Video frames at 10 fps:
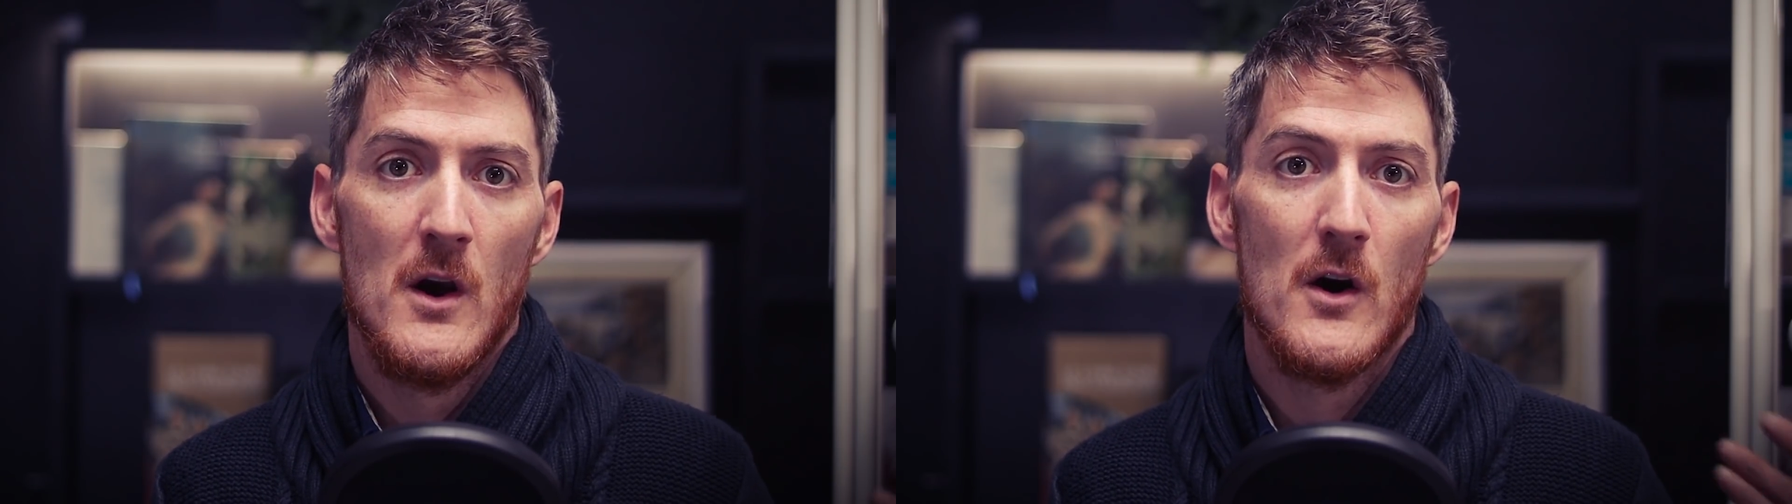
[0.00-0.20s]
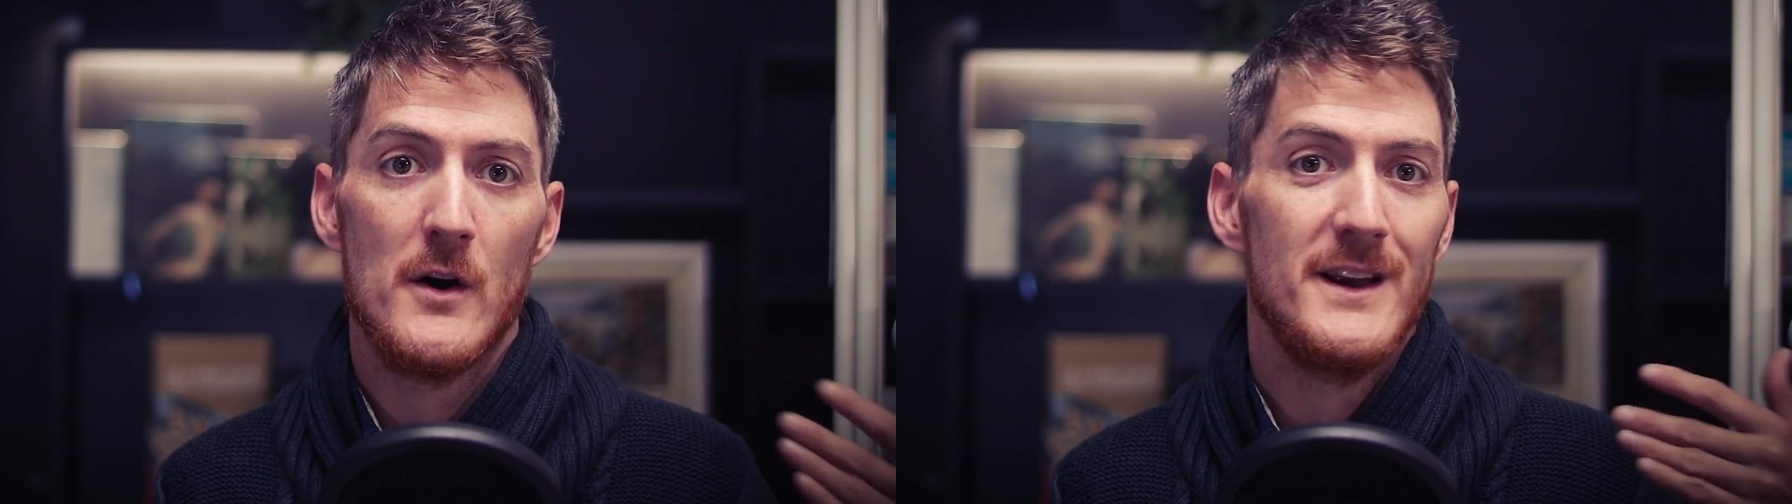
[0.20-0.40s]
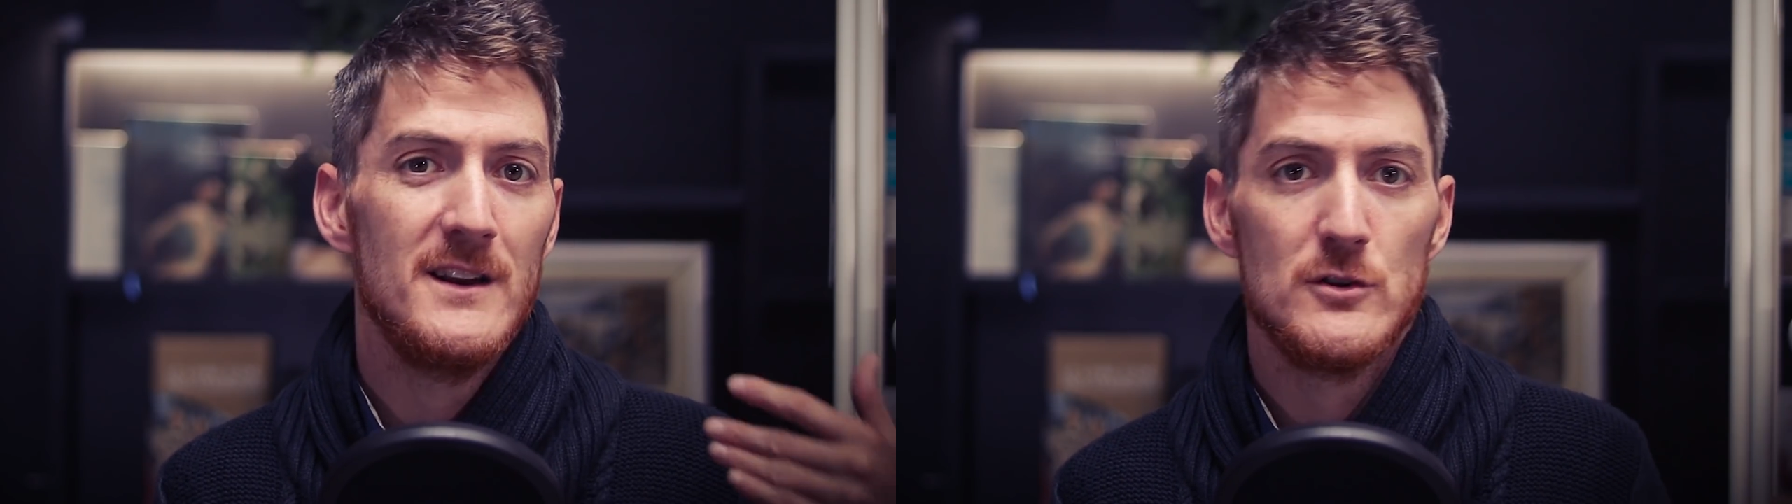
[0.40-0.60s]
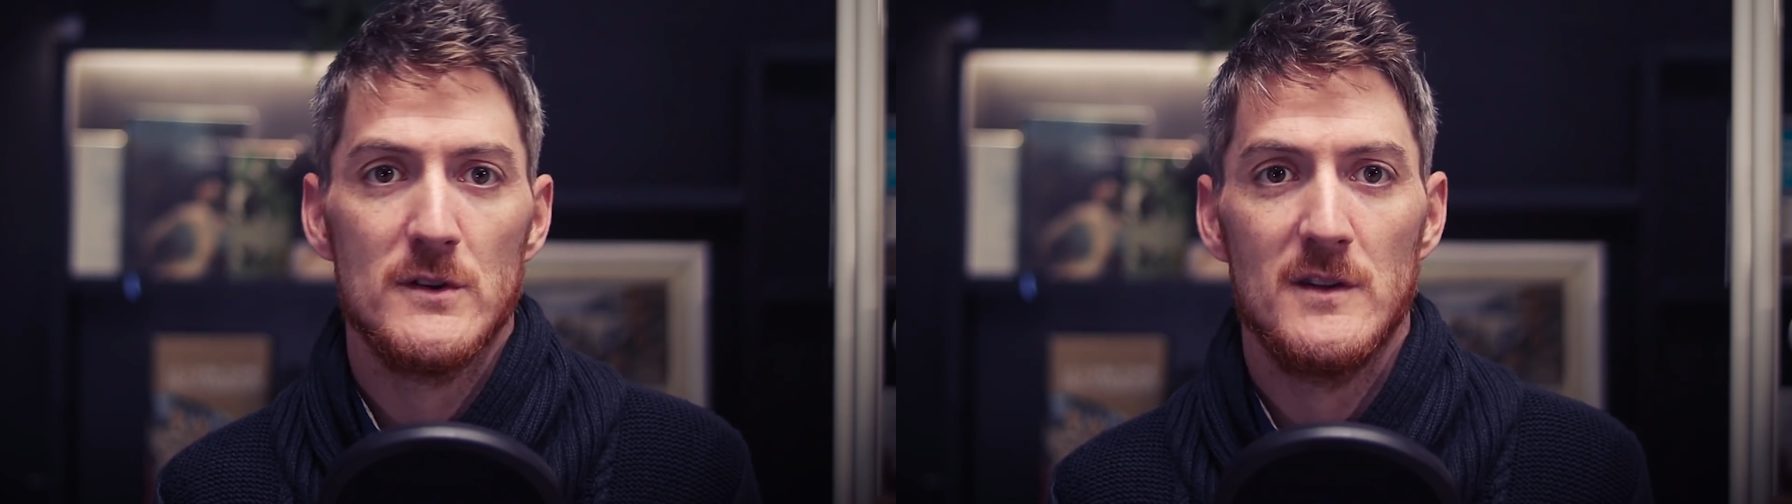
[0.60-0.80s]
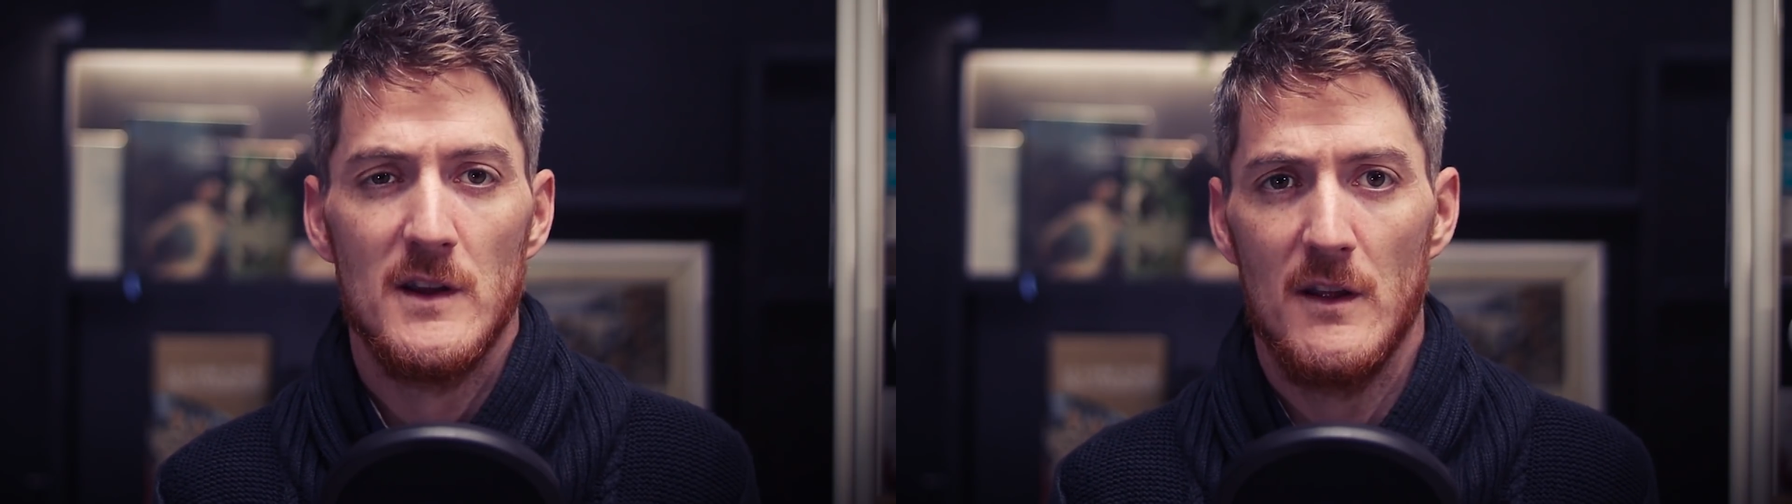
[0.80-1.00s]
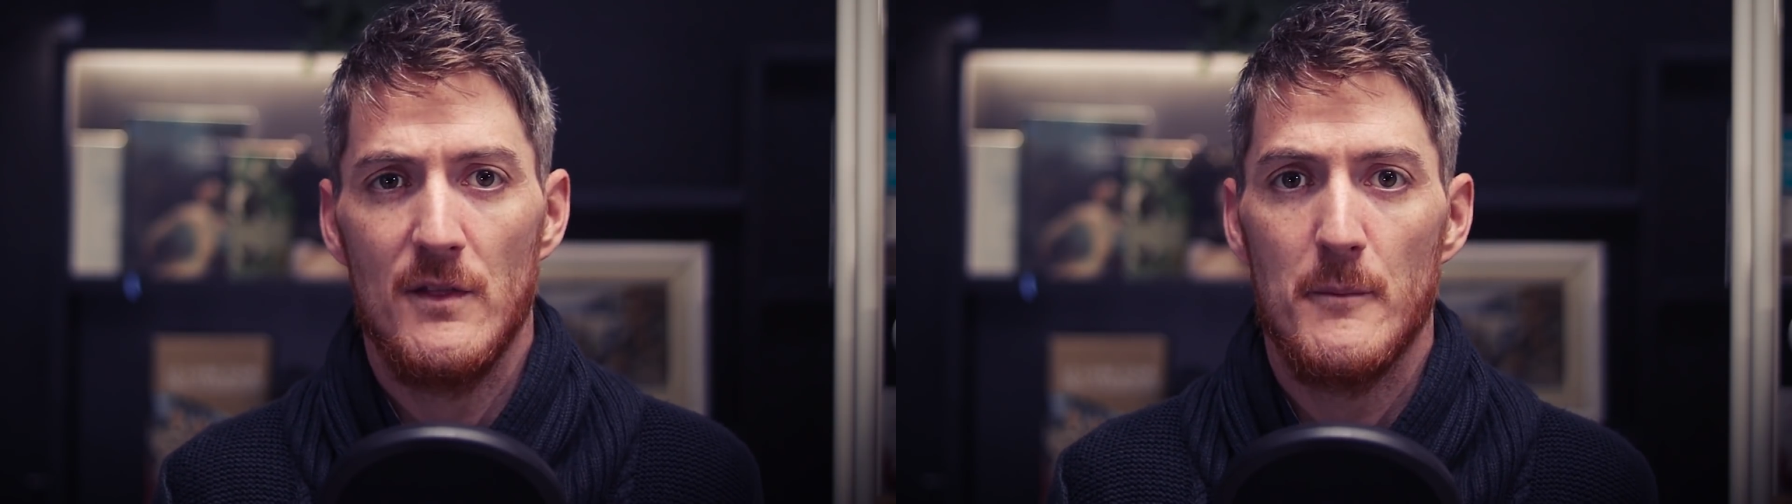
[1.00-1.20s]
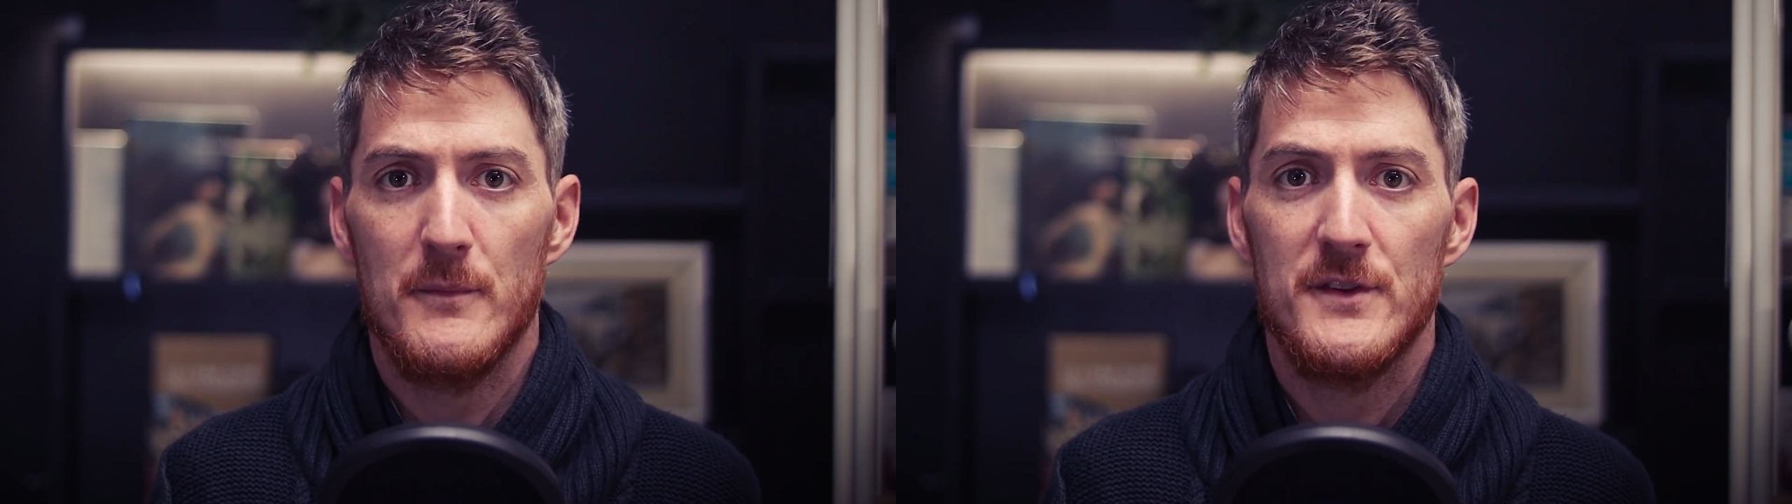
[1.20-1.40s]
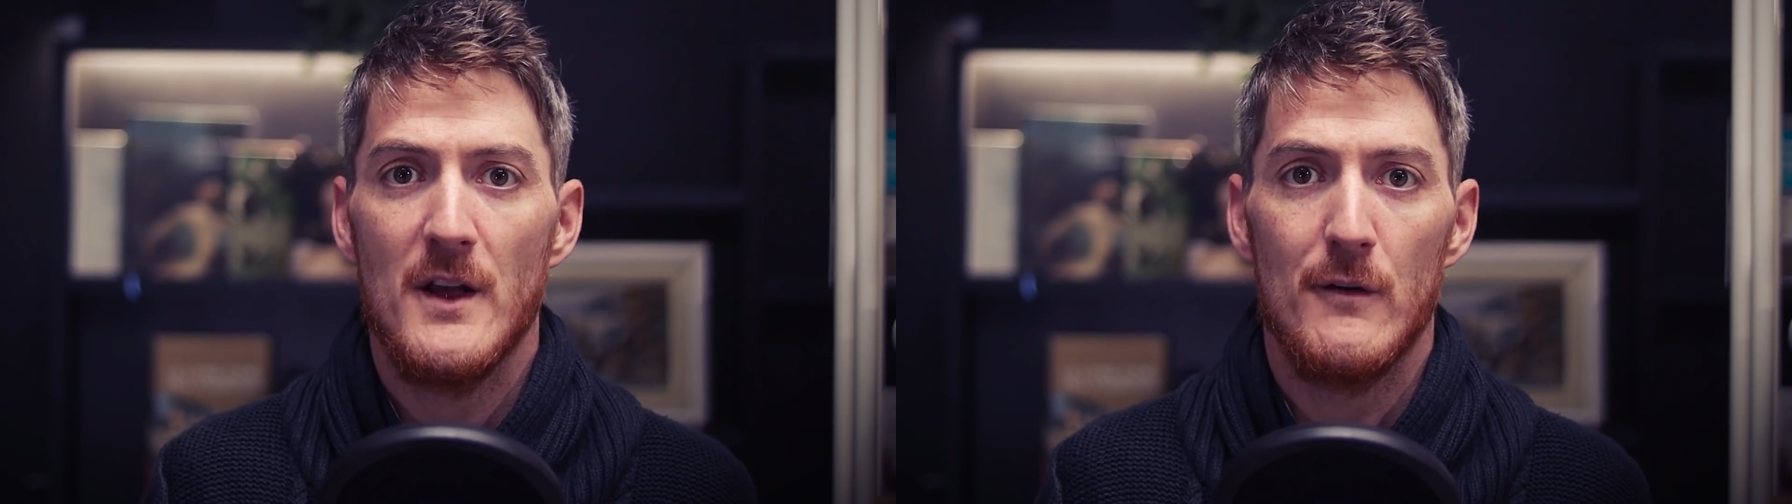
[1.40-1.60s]
are interesting in
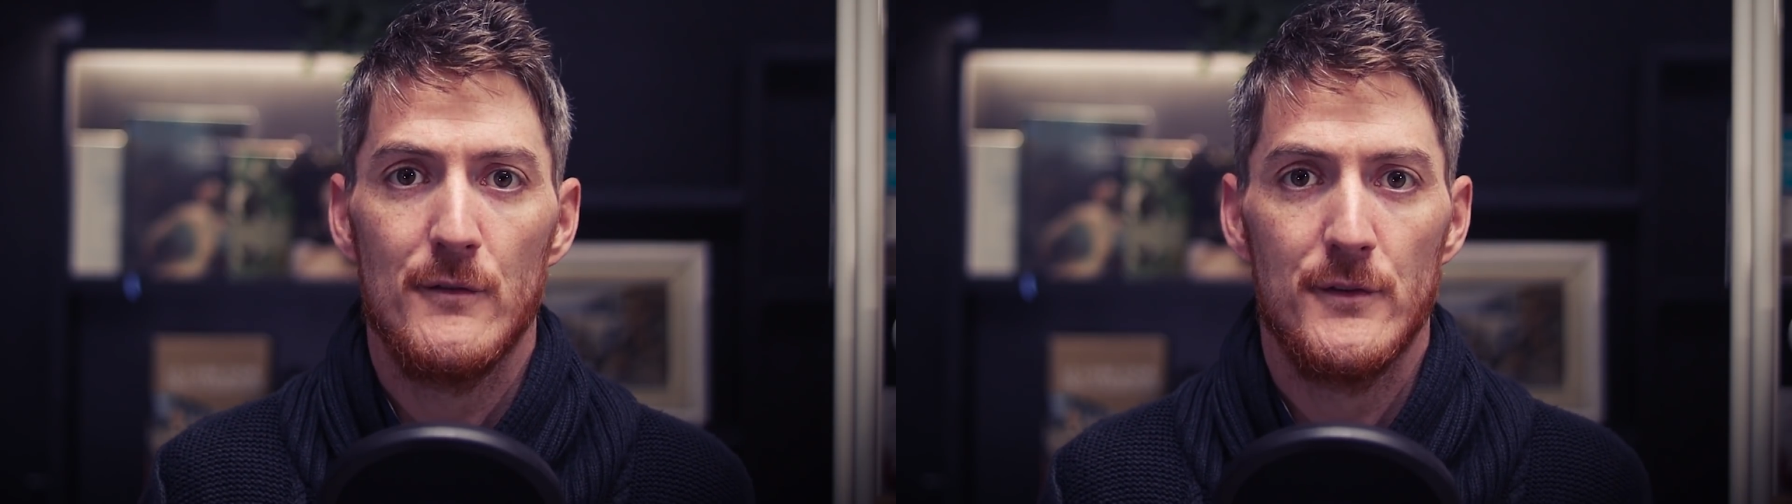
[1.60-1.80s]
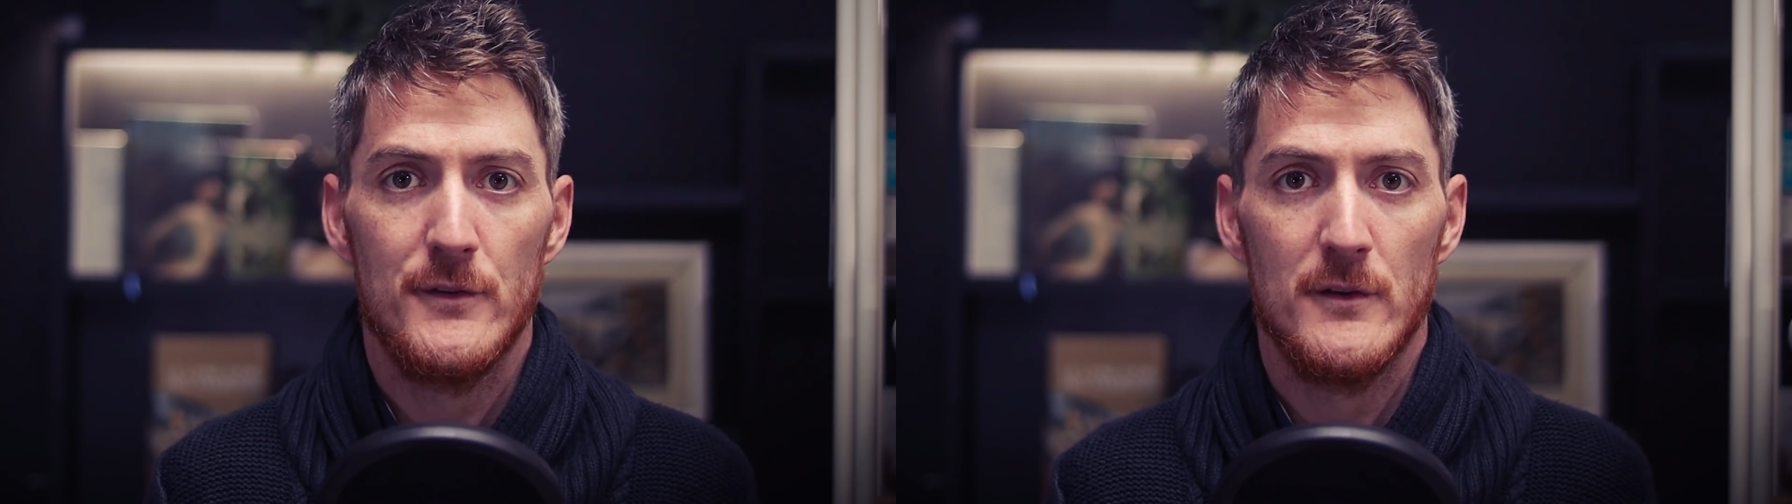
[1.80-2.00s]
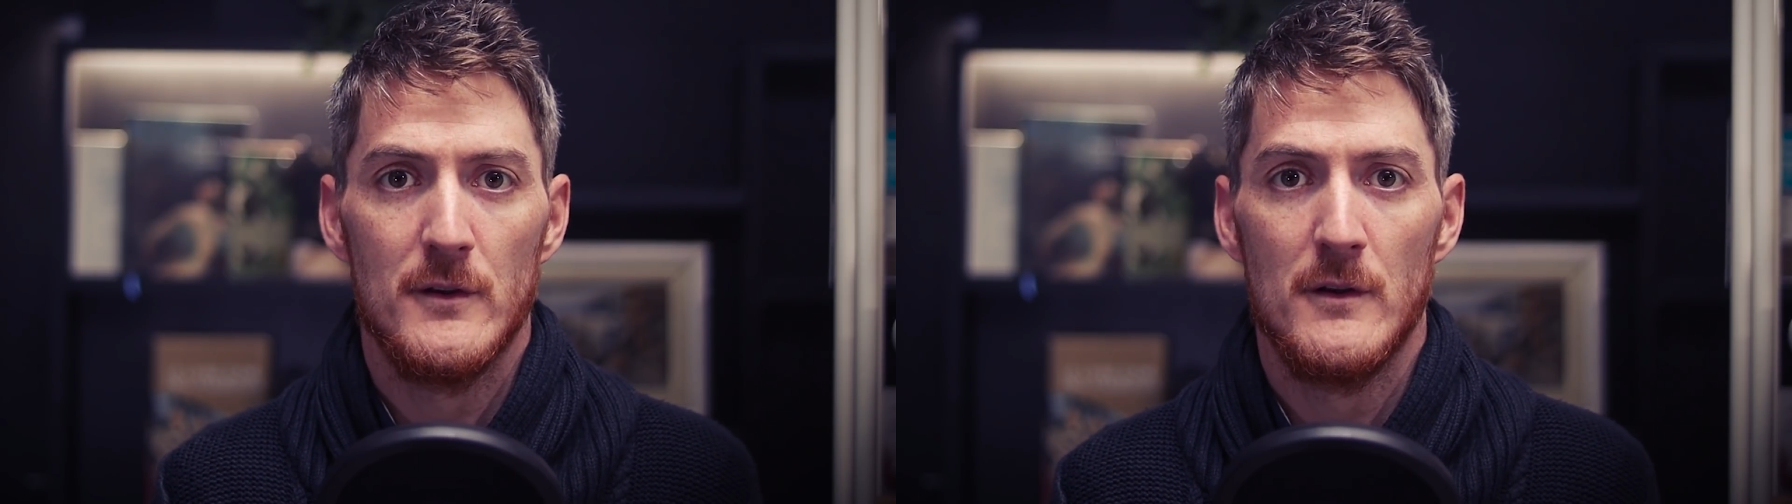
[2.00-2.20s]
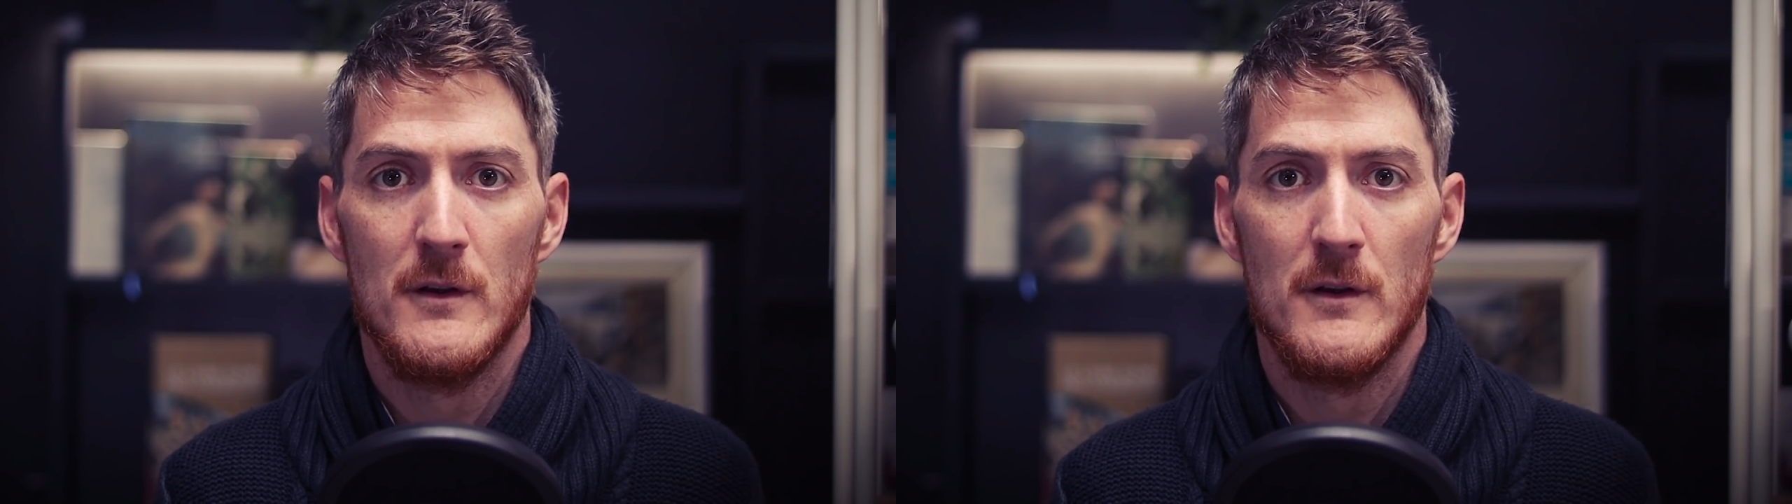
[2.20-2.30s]
themselves.